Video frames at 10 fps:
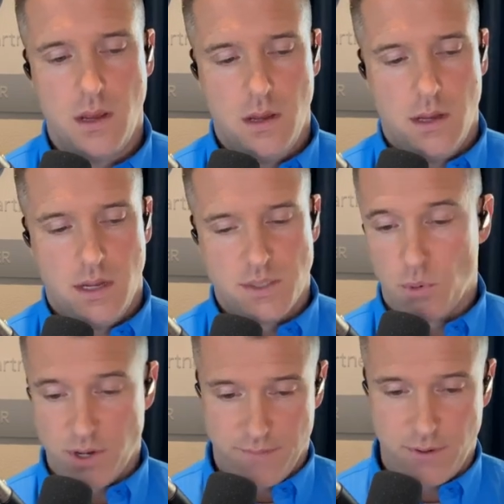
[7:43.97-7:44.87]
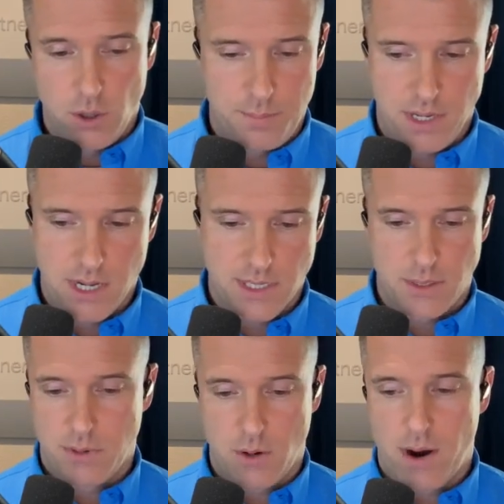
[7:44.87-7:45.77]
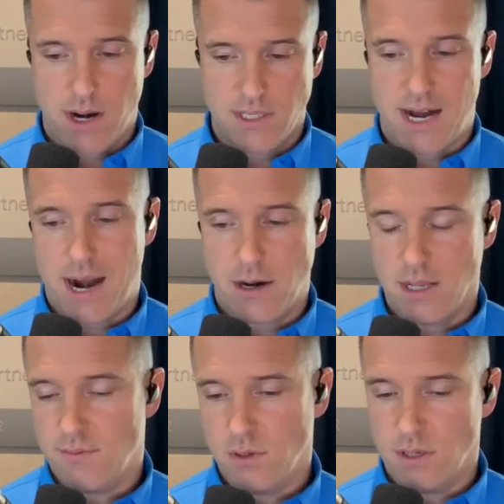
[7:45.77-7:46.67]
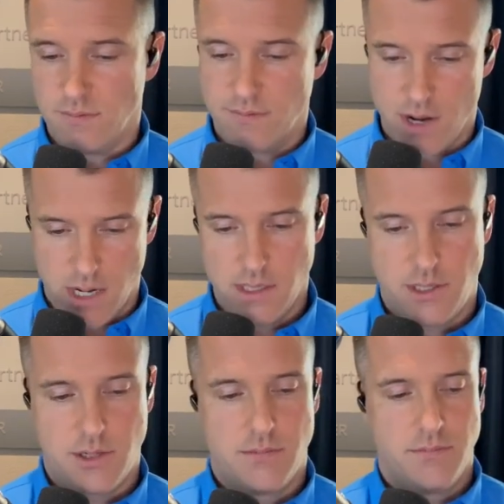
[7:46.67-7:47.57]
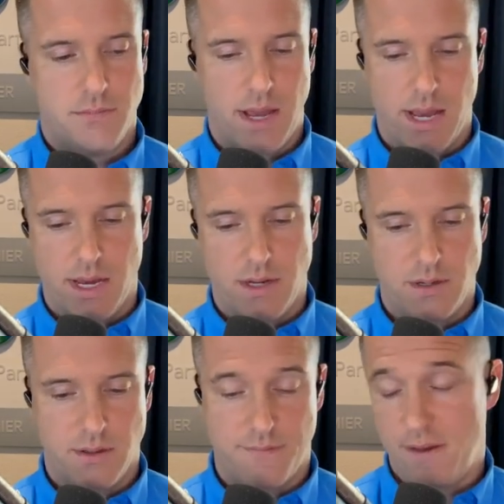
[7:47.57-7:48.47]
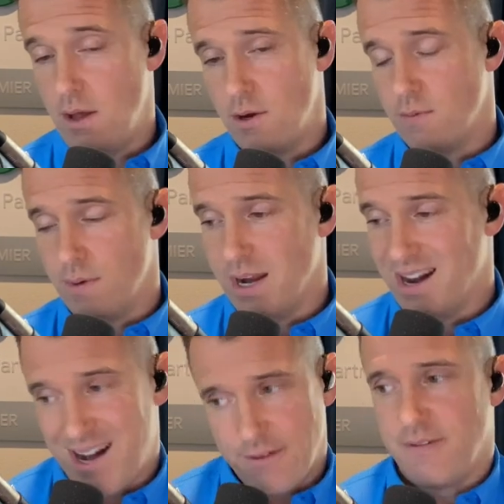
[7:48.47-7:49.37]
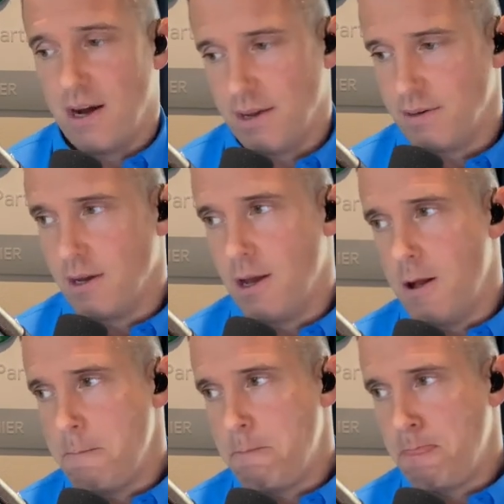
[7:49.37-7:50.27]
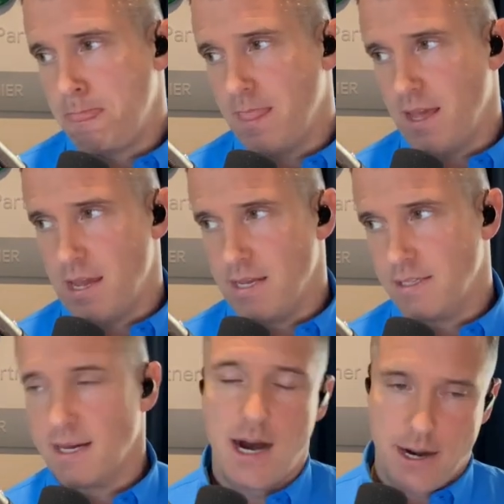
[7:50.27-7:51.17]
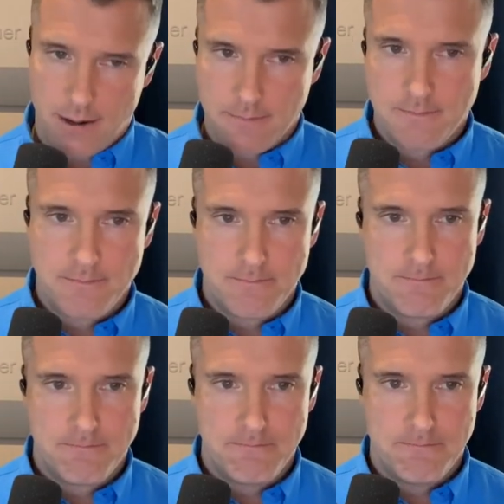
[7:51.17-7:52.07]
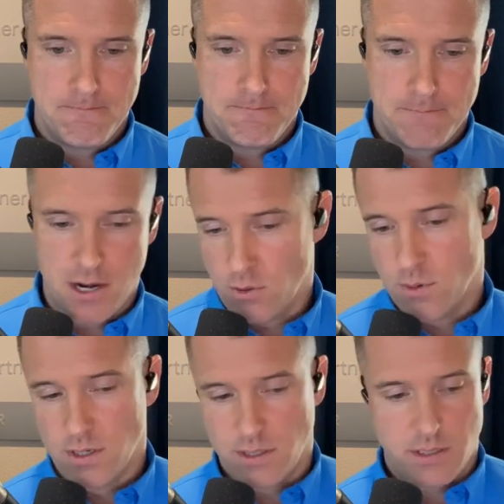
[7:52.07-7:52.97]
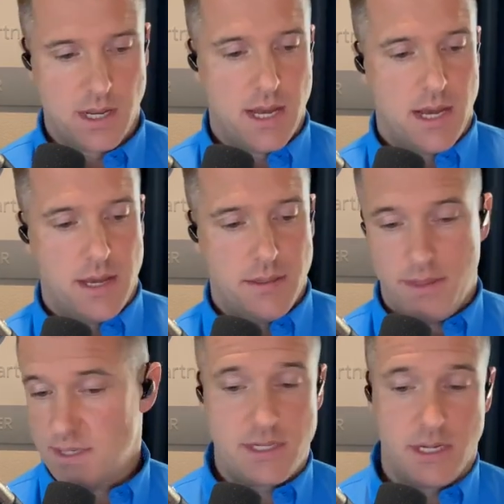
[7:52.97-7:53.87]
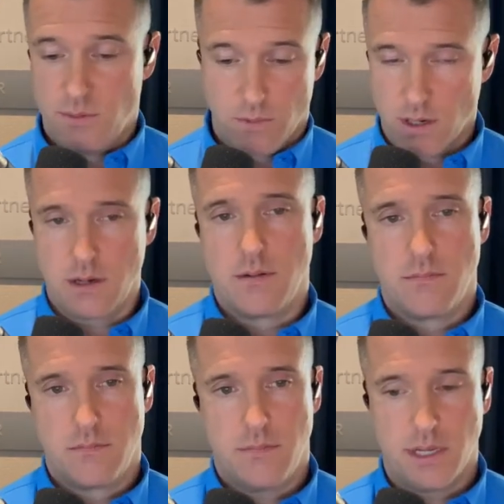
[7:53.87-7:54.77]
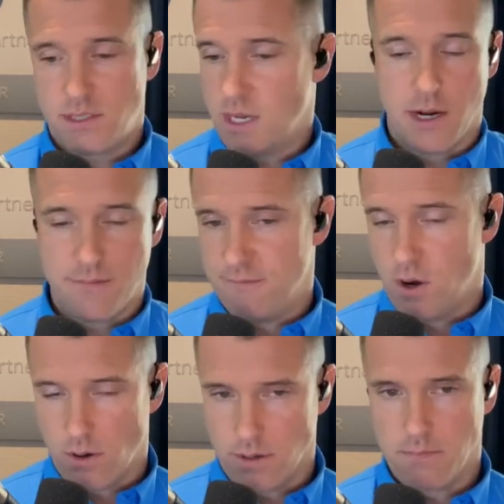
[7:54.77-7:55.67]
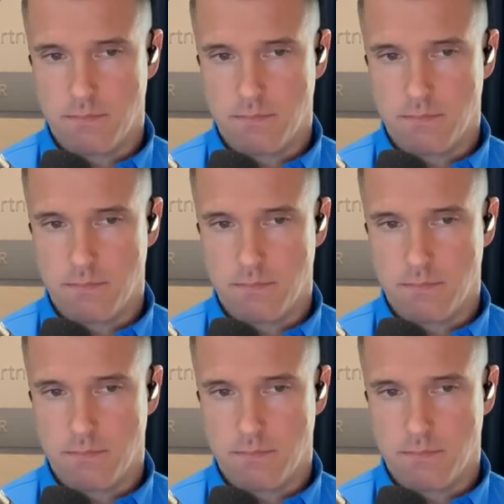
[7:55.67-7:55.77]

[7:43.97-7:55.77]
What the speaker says: It's more difficult because it requires a higher level of knowledge, and the failure rate I find is higher. In other words, this didn't work. It's not enough volume,